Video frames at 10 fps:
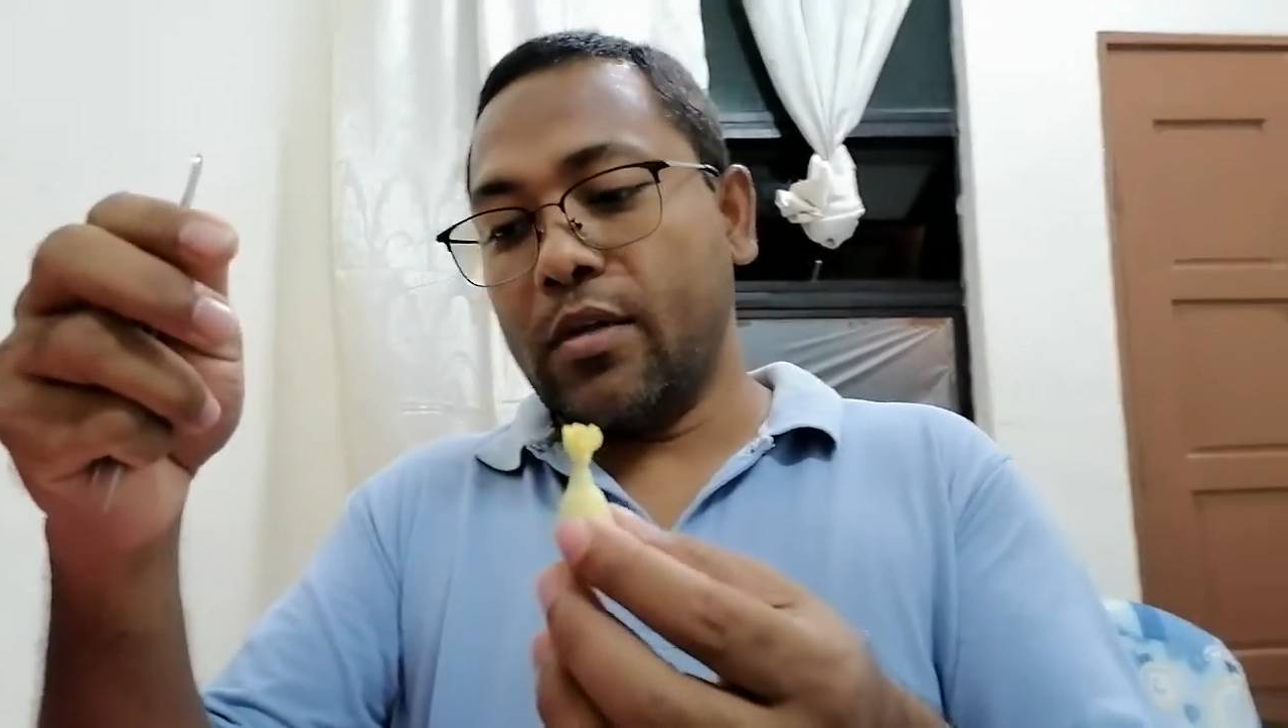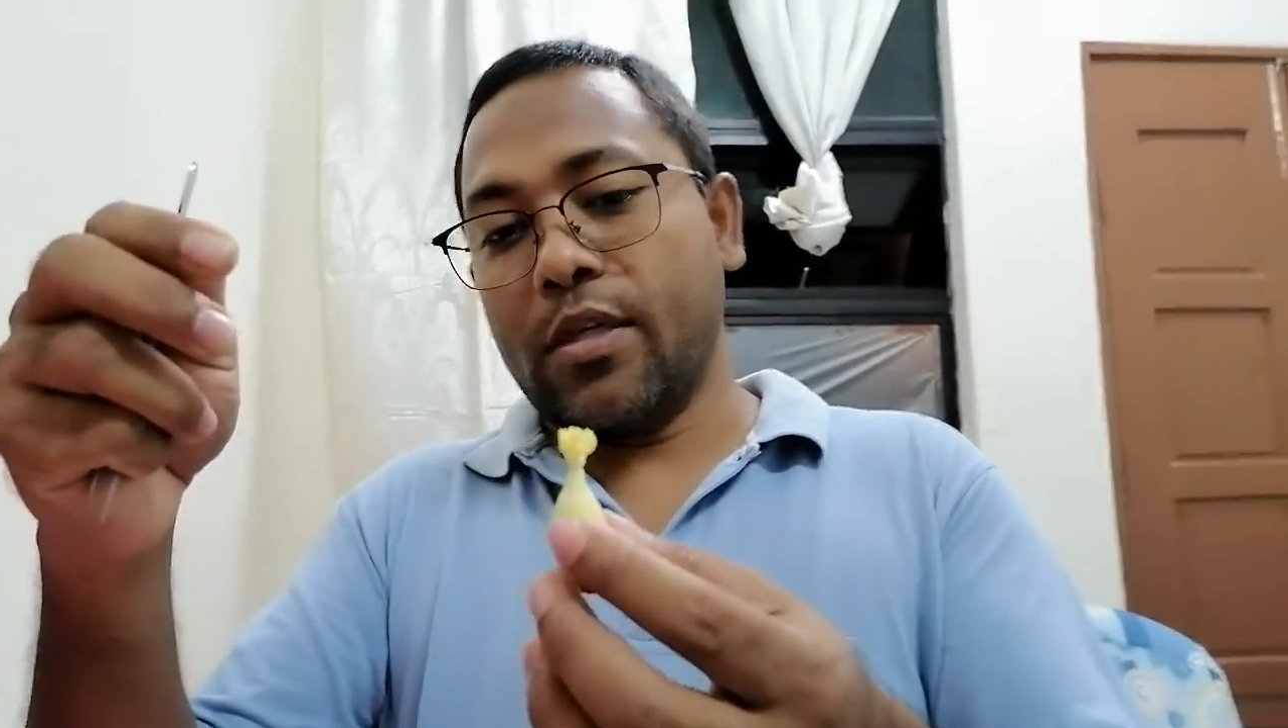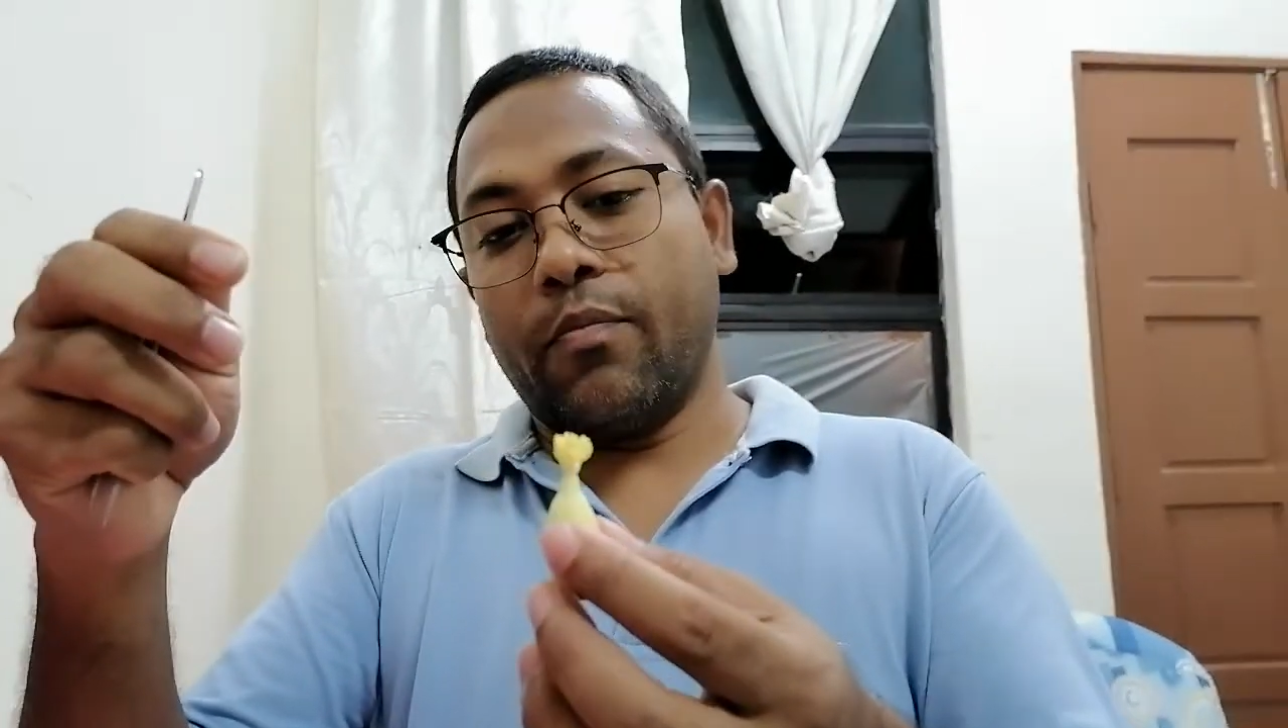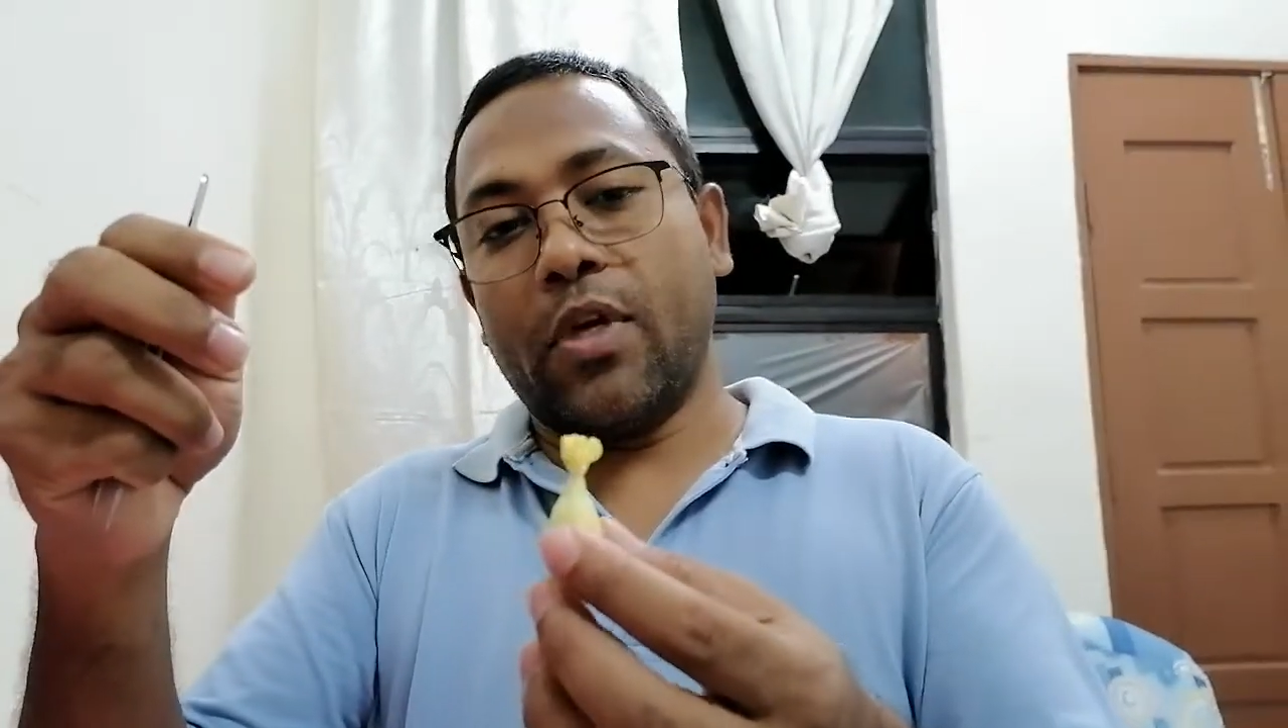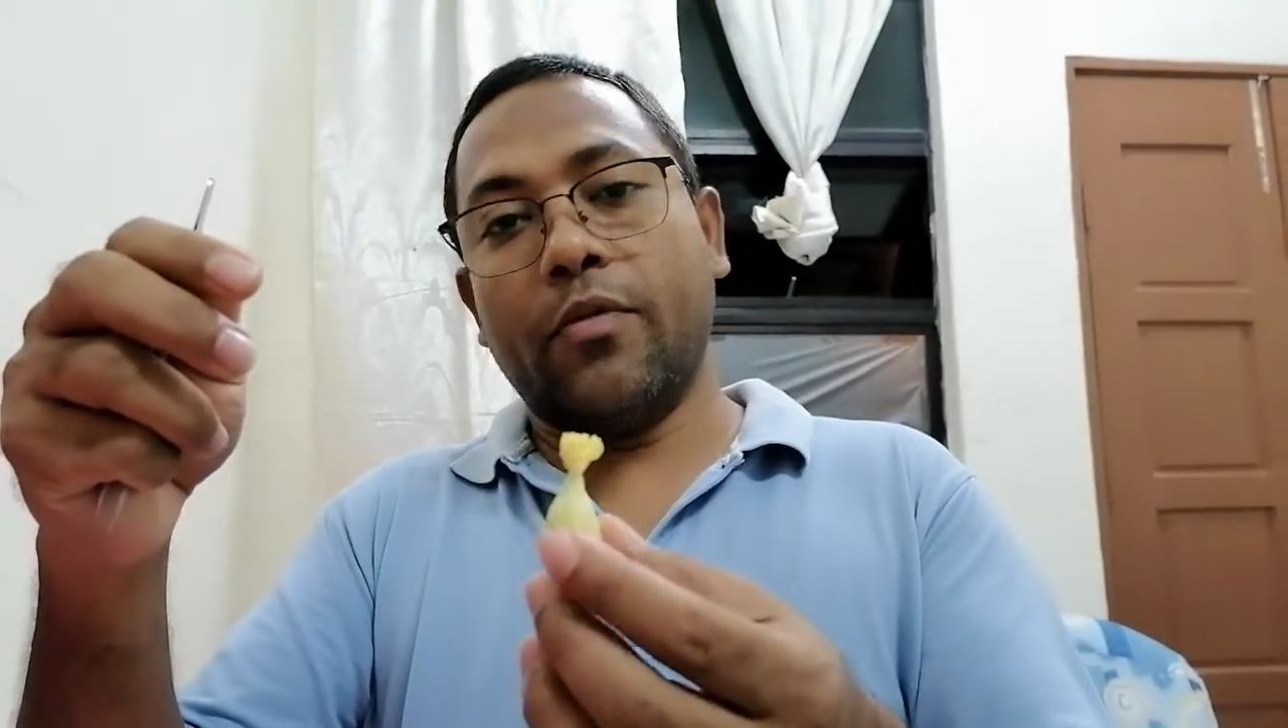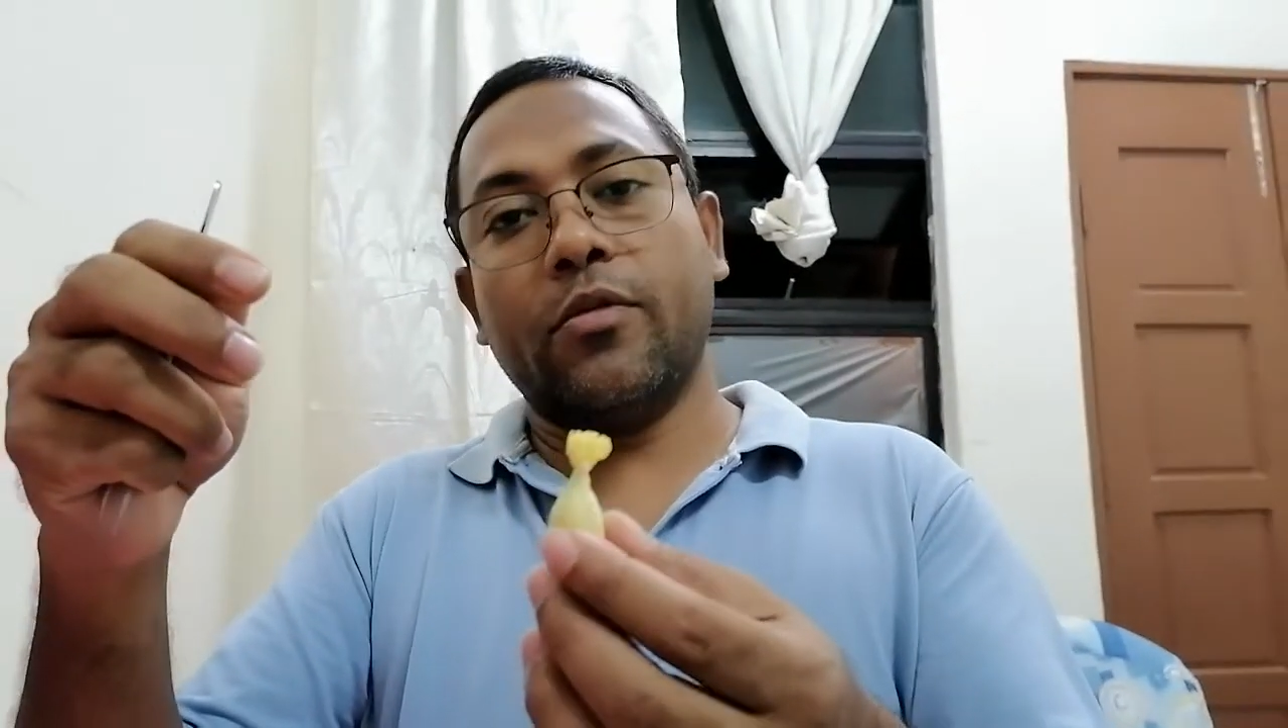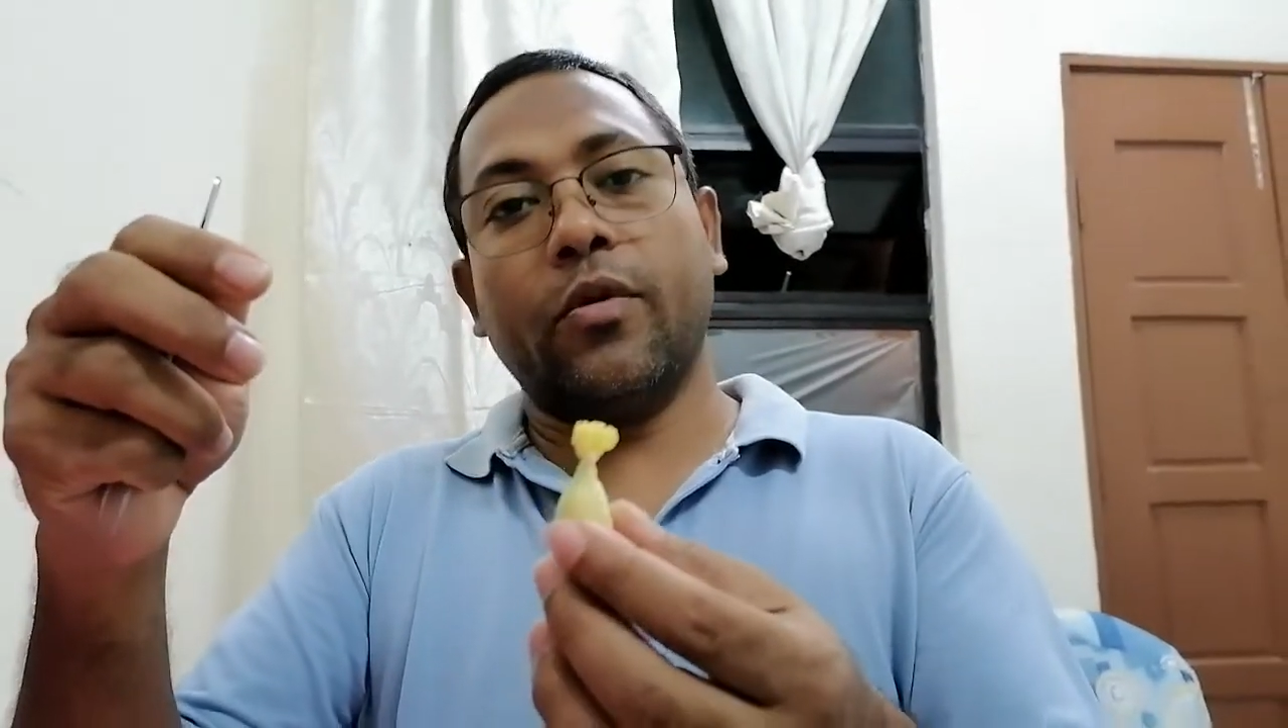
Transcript: sometimes